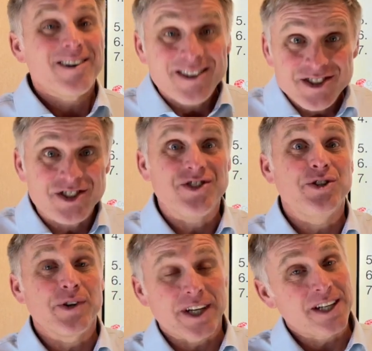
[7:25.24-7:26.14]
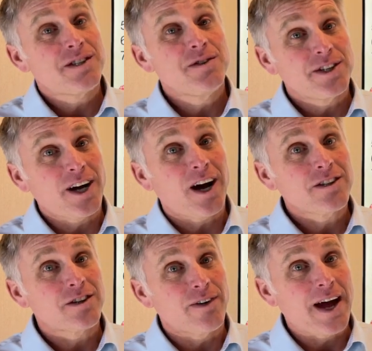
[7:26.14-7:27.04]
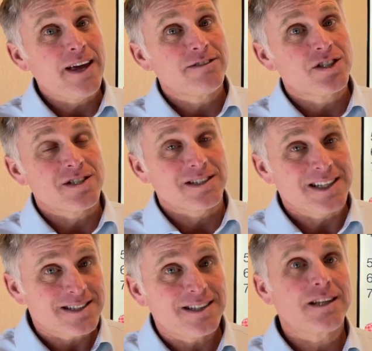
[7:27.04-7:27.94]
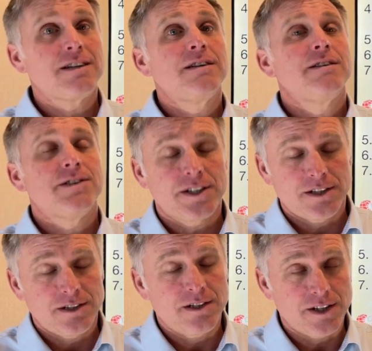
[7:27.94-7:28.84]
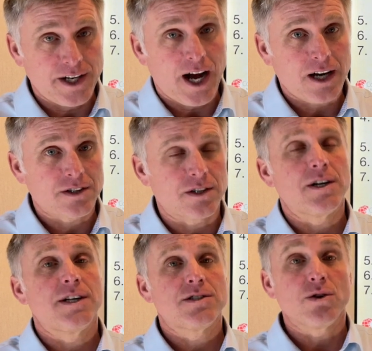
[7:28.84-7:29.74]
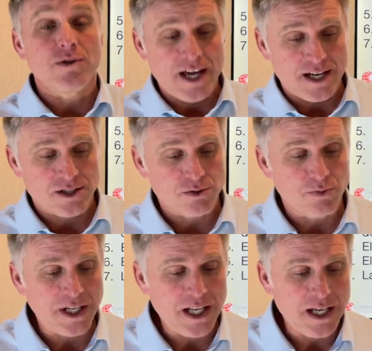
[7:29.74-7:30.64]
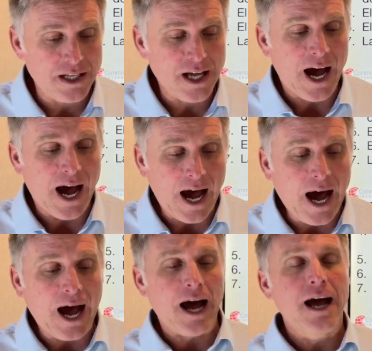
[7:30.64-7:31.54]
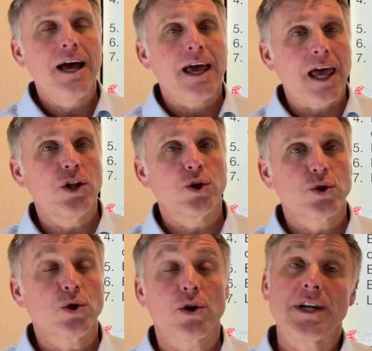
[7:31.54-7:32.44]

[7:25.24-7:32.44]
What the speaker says: She's doing it to the doctor, right? She's listening to the doctor. And so, yes, we need a el doctor.